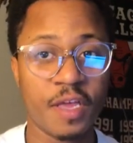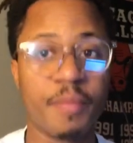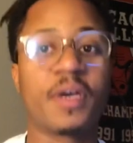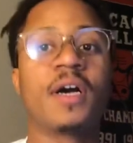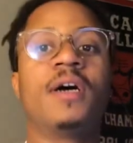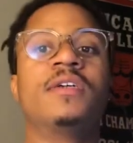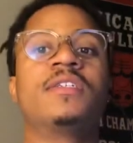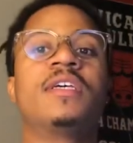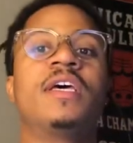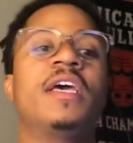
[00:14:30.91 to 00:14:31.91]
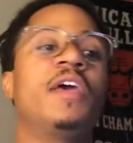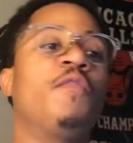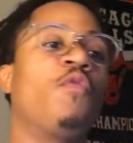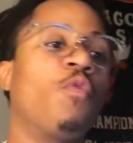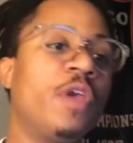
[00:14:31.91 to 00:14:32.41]
Because
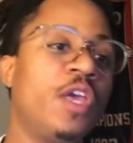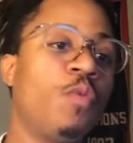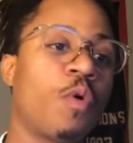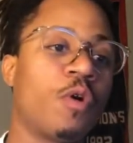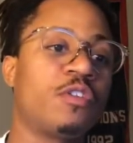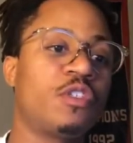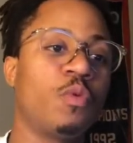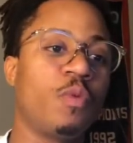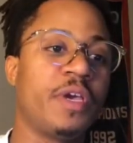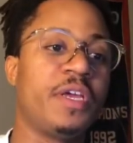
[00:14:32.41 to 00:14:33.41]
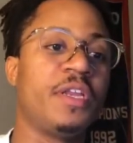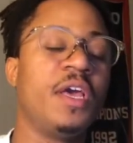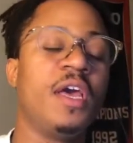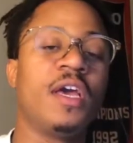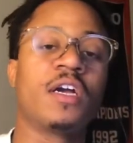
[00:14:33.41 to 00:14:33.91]
if we were to win
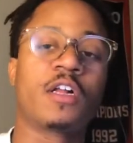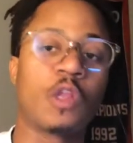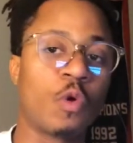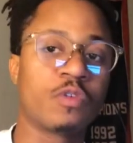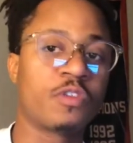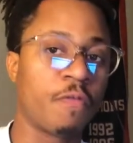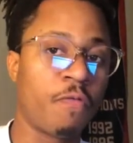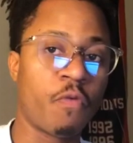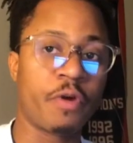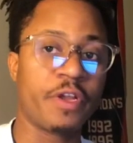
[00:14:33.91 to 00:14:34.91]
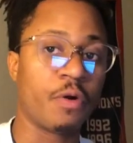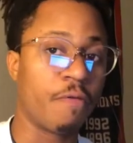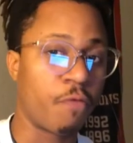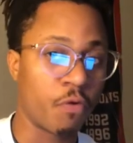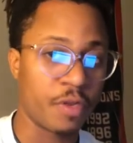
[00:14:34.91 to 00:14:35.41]
close to 40 or
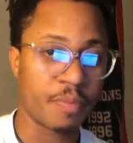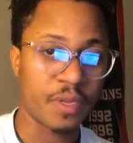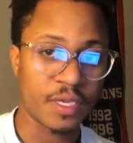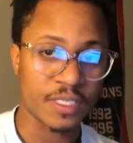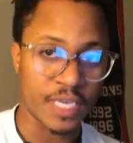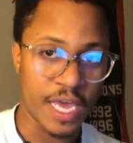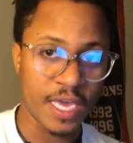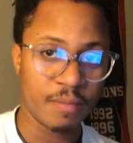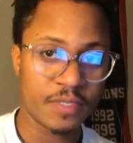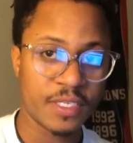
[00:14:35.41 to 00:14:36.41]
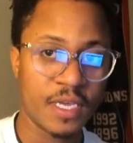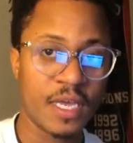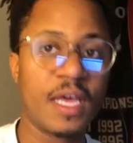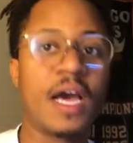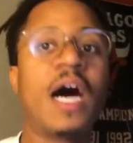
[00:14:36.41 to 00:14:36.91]
40 plus games,
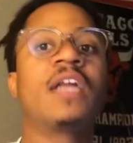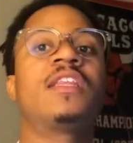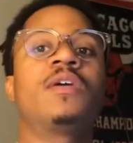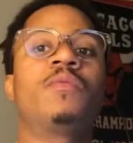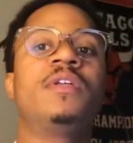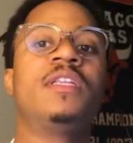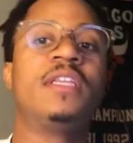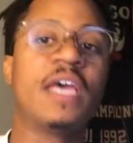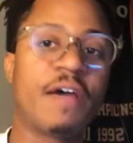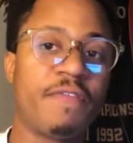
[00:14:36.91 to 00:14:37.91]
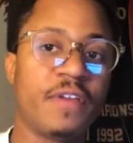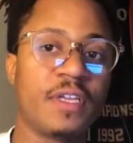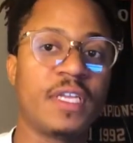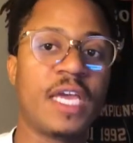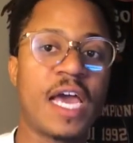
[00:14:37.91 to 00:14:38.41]
I think we
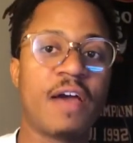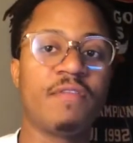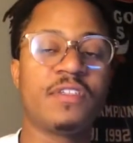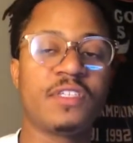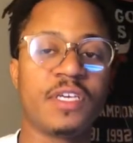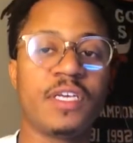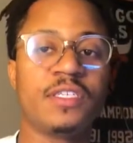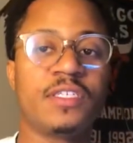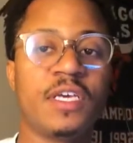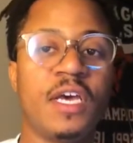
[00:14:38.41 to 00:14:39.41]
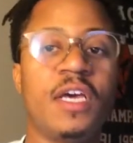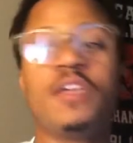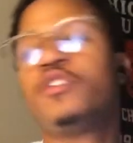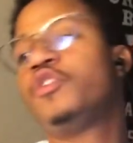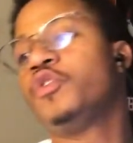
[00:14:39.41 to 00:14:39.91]
definitely have a chance
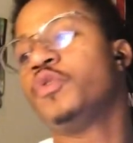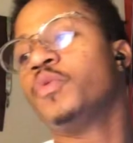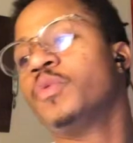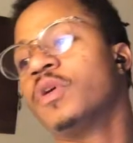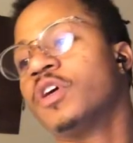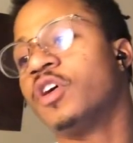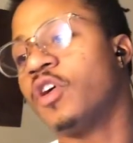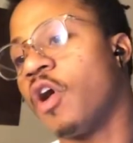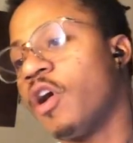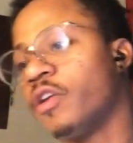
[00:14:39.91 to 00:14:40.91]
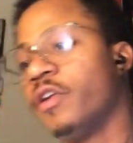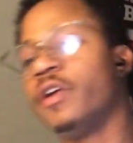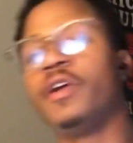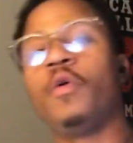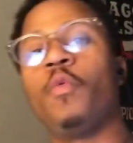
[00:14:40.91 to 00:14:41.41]
to garner
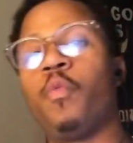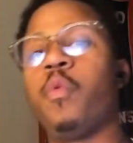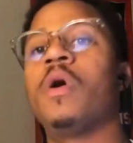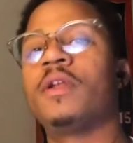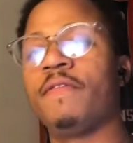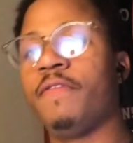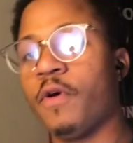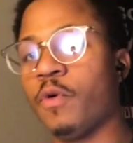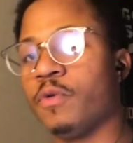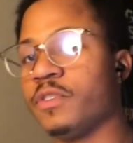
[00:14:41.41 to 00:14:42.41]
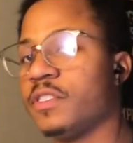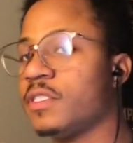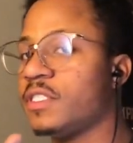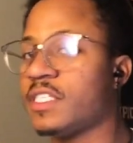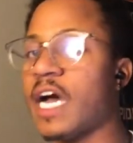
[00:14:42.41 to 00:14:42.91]
one of those
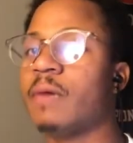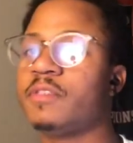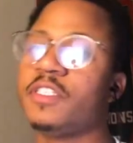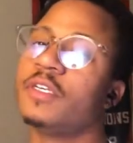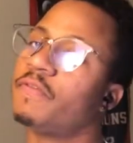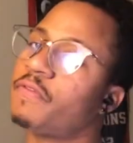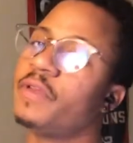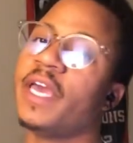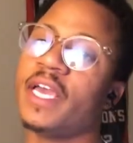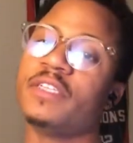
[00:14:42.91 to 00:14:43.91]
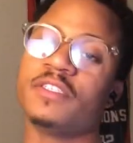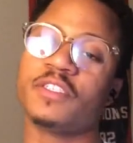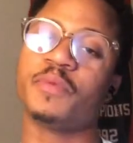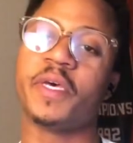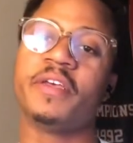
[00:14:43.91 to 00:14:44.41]
top tier free
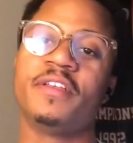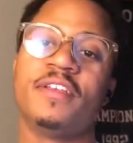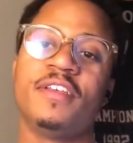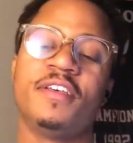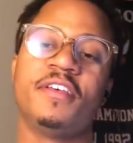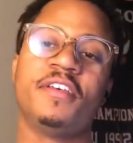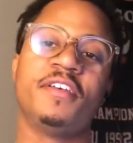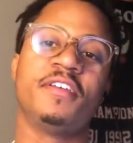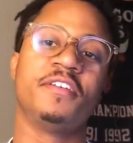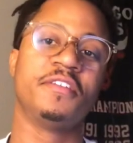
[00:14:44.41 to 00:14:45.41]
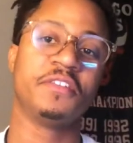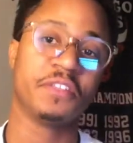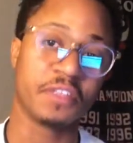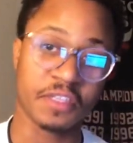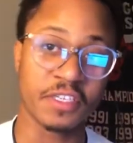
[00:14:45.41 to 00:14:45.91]
agents, man.
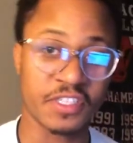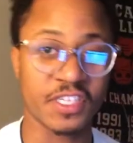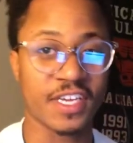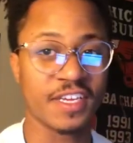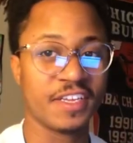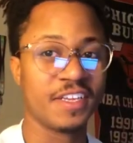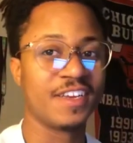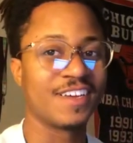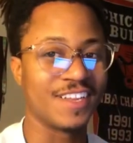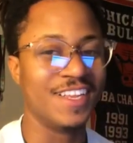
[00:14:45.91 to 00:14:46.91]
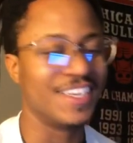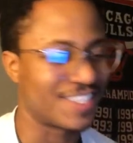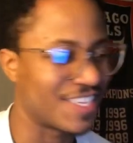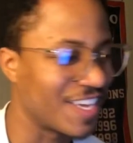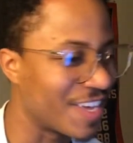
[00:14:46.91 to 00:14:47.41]
Legit.
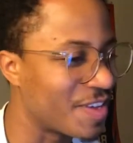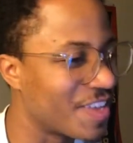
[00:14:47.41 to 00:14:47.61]
watch it.